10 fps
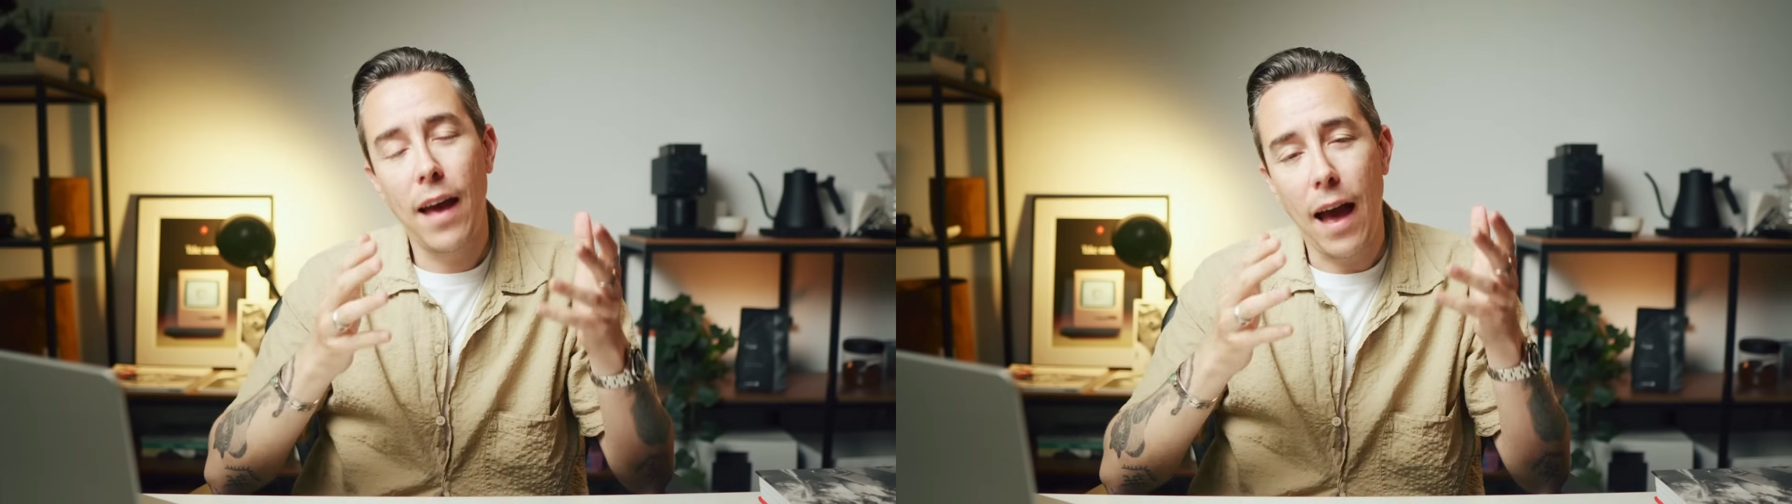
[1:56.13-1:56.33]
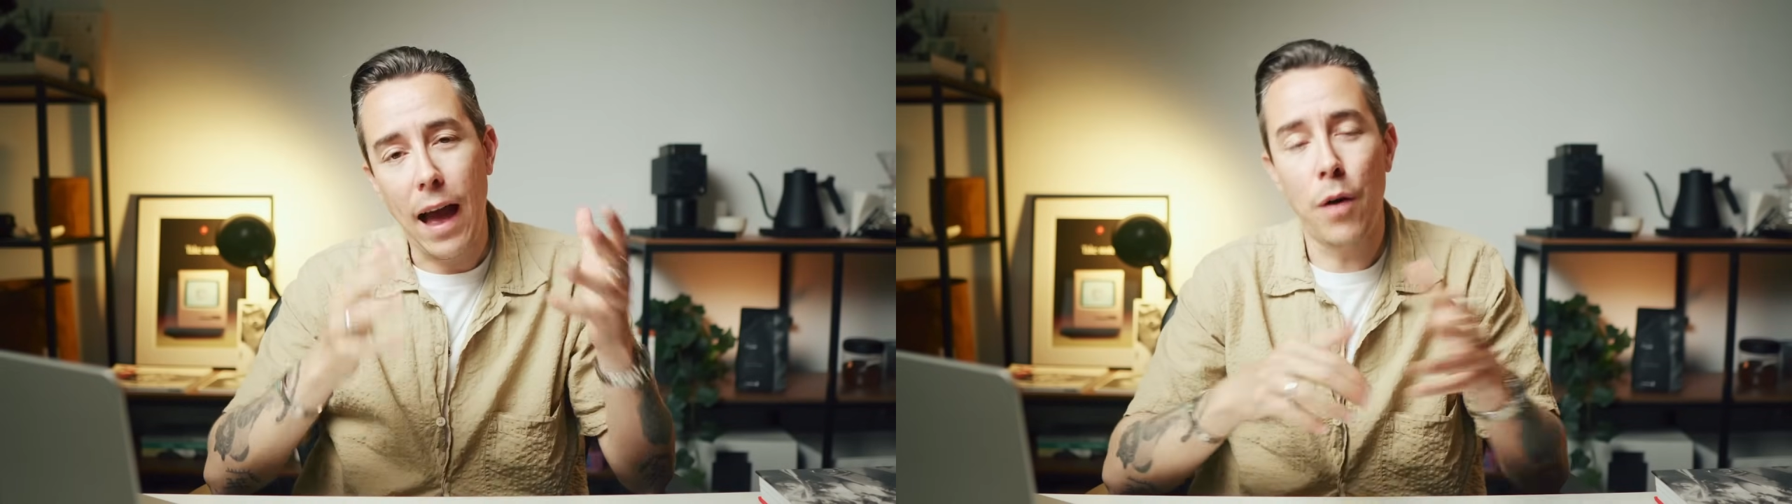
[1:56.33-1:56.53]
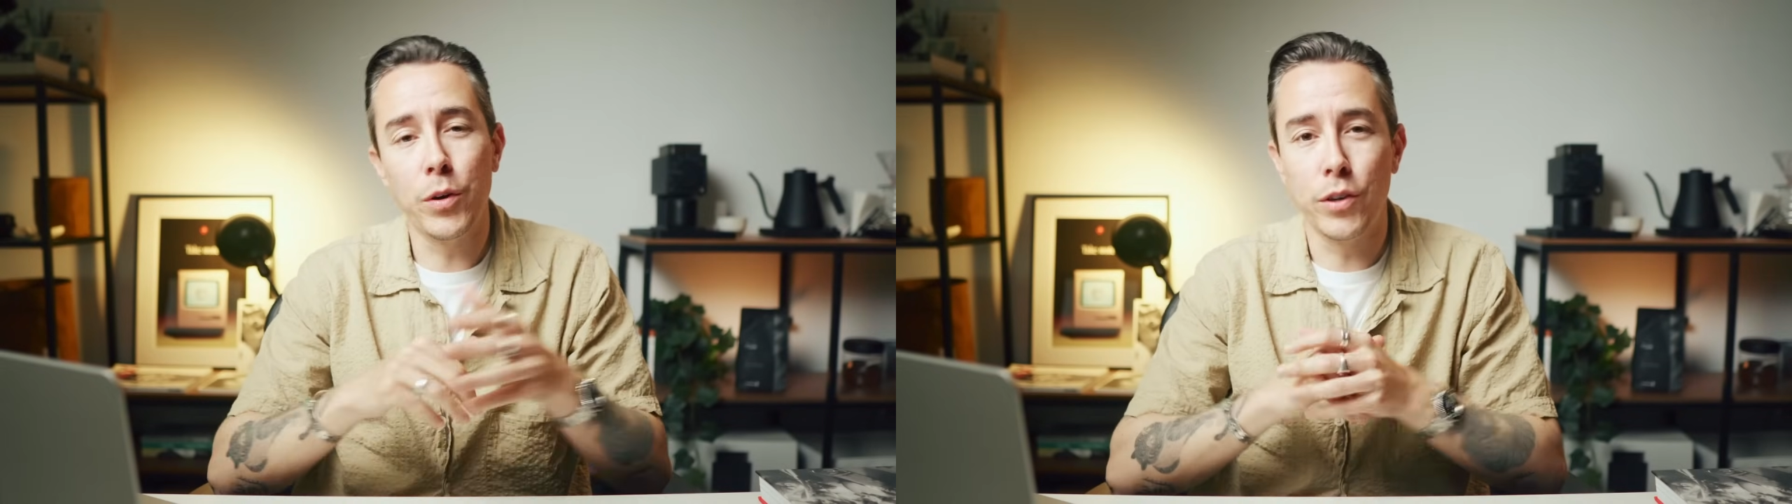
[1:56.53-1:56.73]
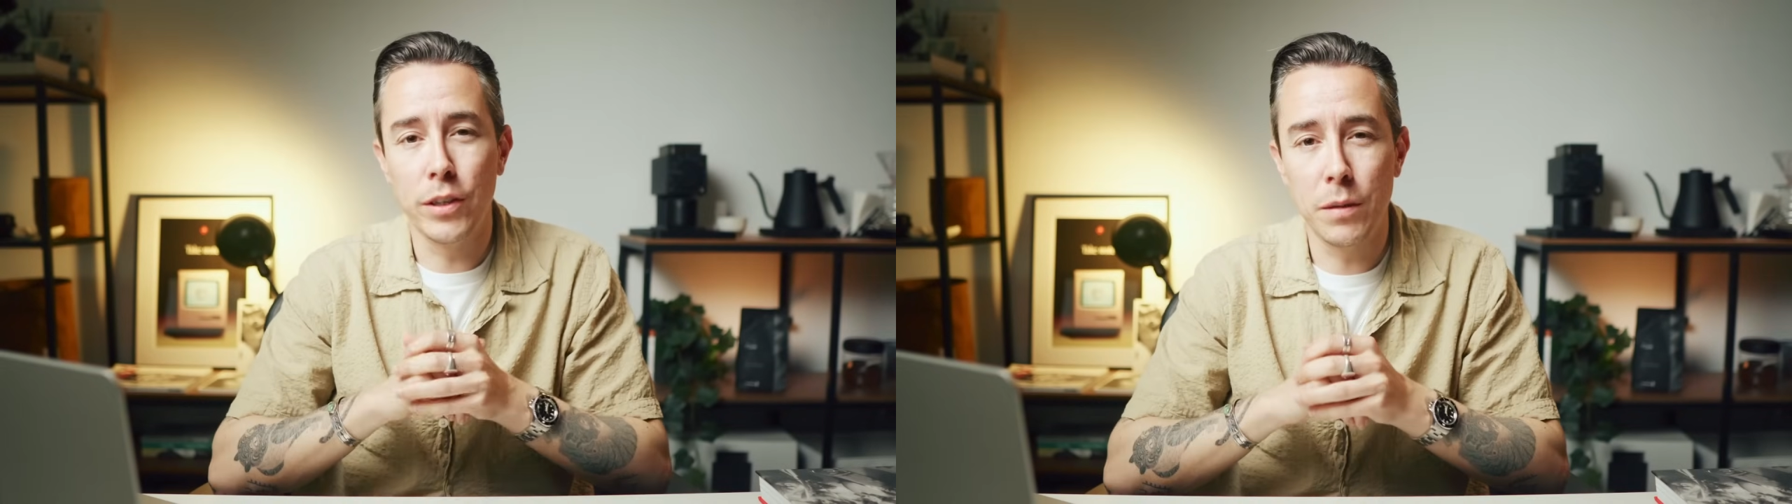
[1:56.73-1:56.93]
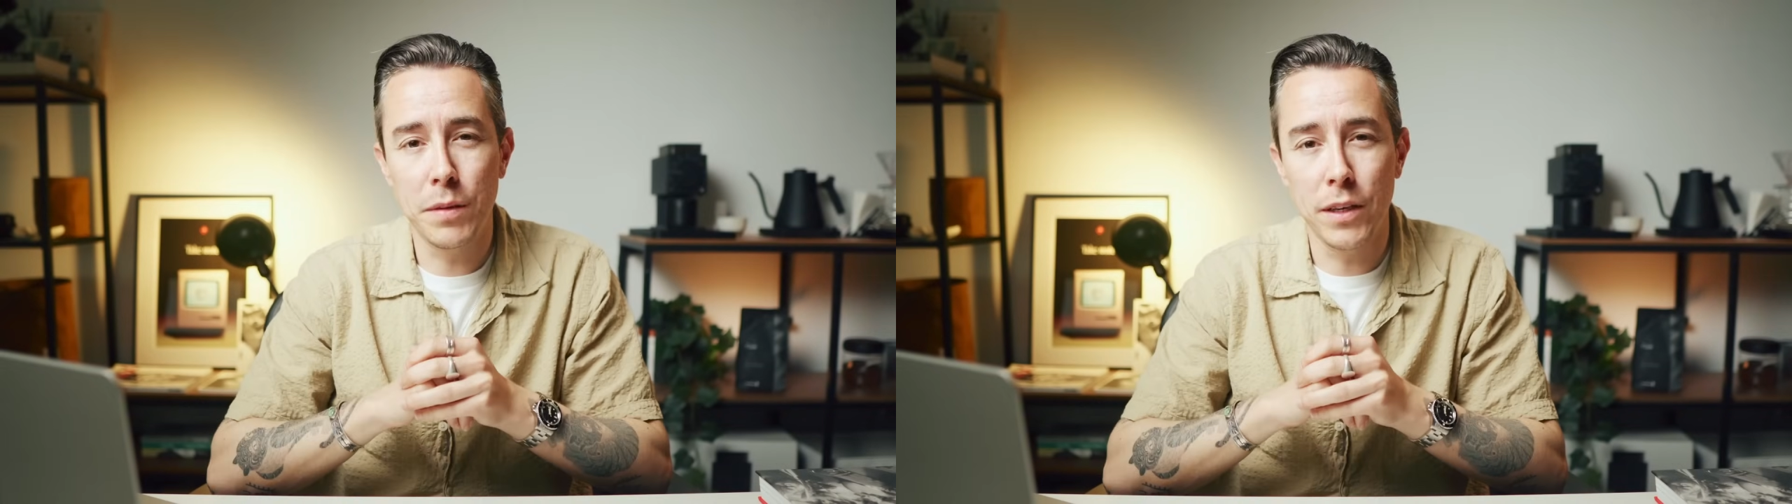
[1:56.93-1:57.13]
how you're
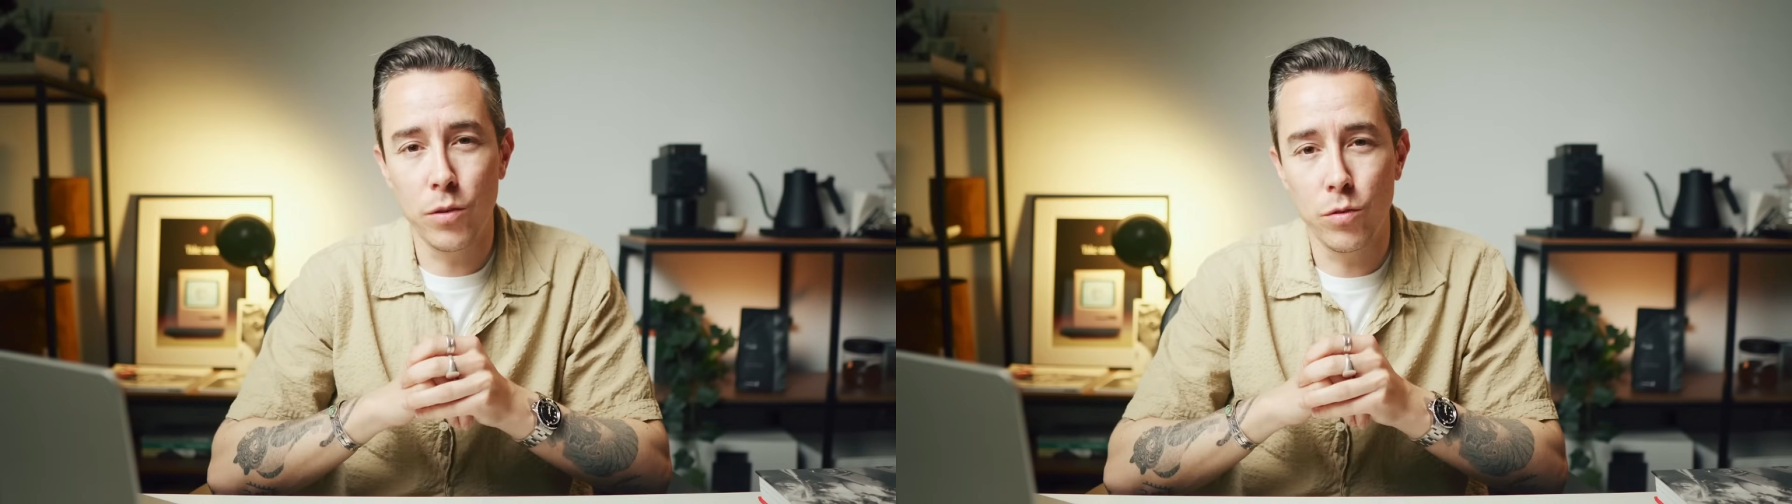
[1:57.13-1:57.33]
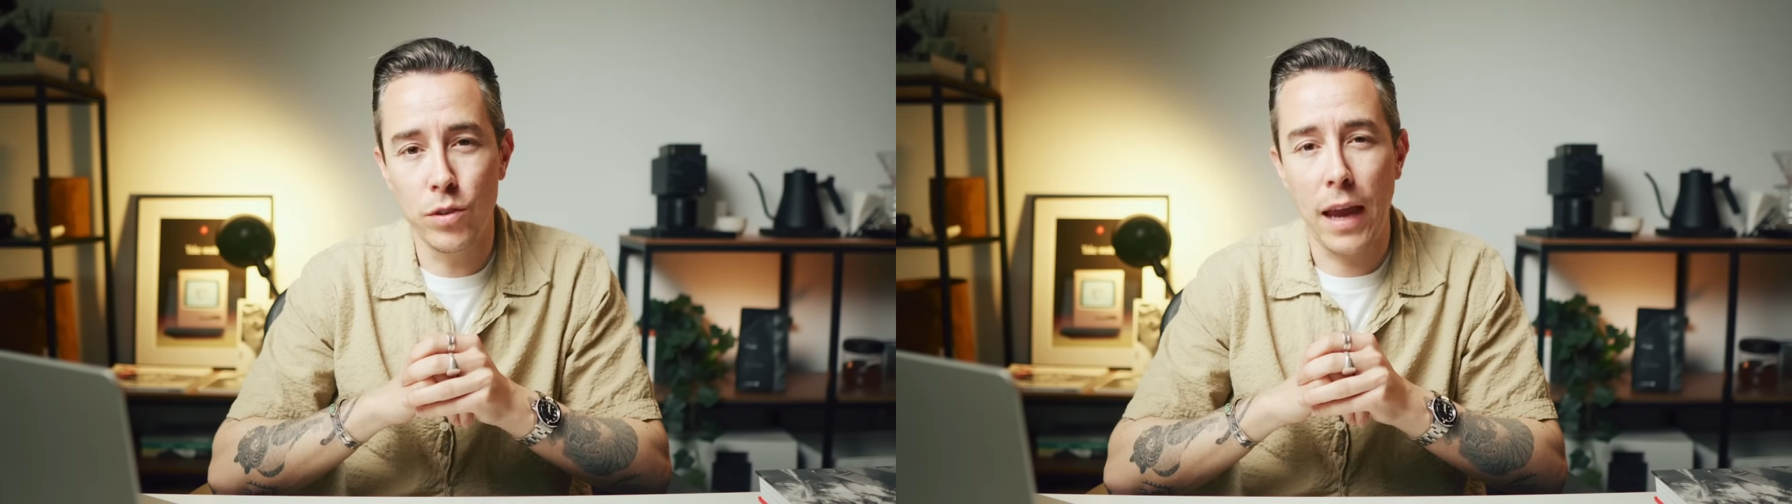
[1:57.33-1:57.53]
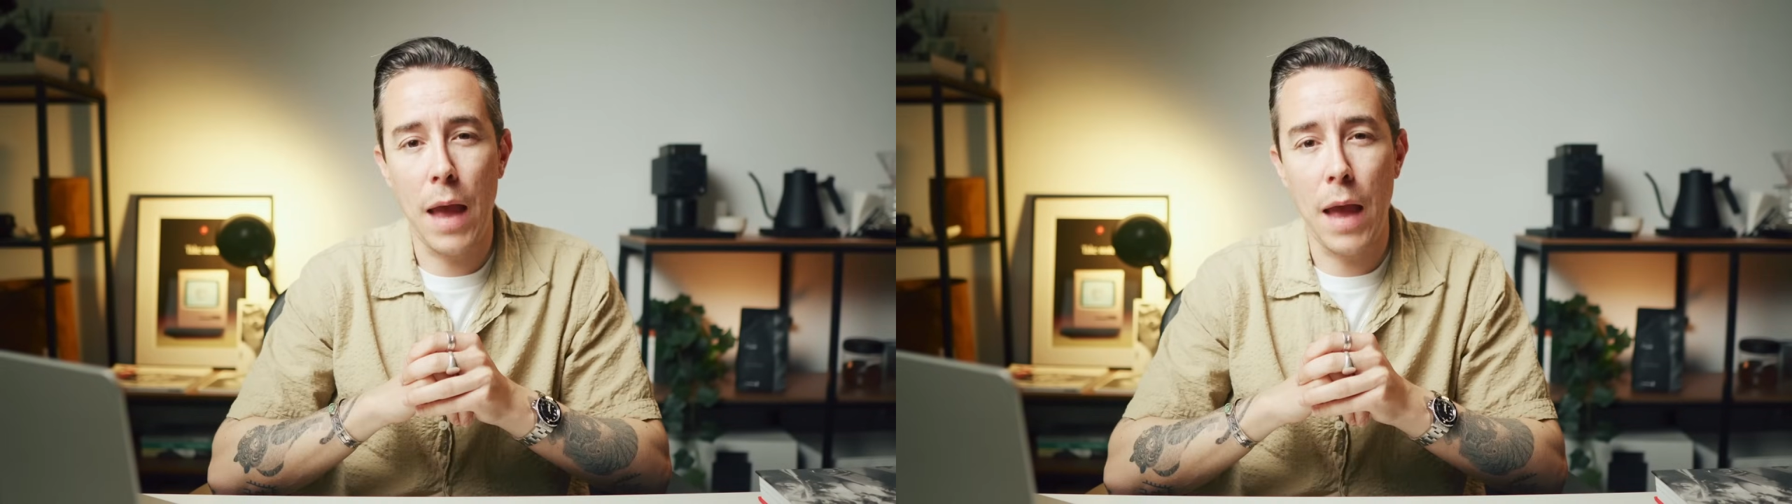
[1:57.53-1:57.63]
going to be using